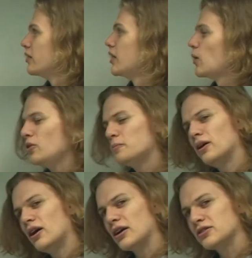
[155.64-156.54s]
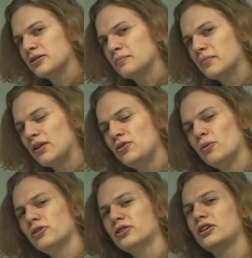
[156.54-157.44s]
Now in the past, if you
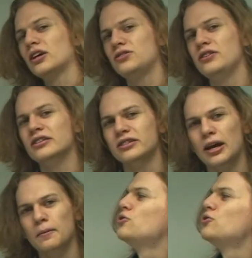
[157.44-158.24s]
wanted to connect to the internet,